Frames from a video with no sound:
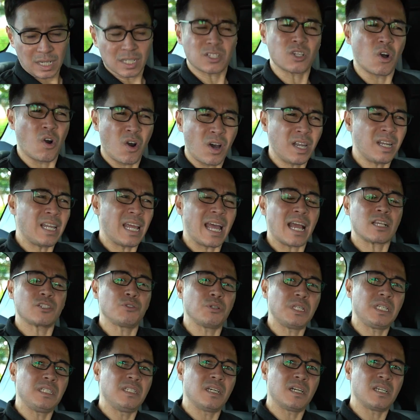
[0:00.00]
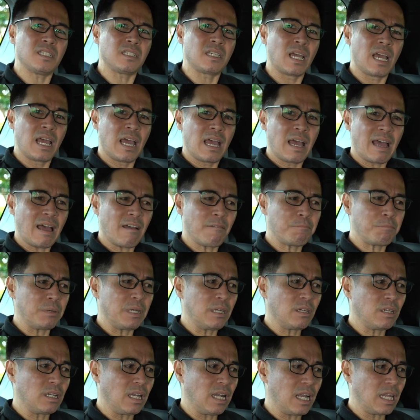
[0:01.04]
as Honda actually does have pretty
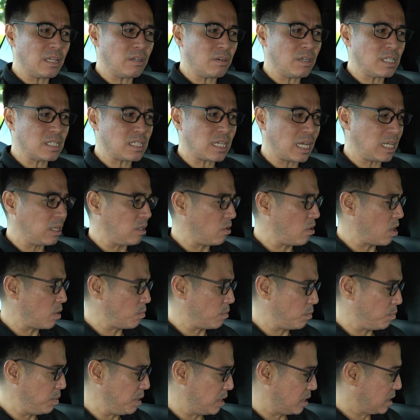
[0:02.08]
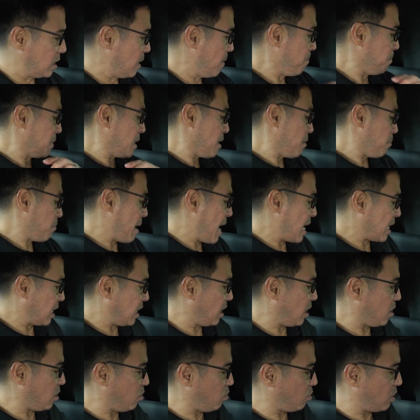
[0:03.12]
good leather inside their automobiles. Back
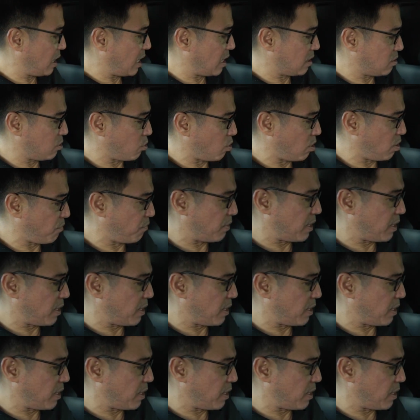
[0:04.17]
here you get sort of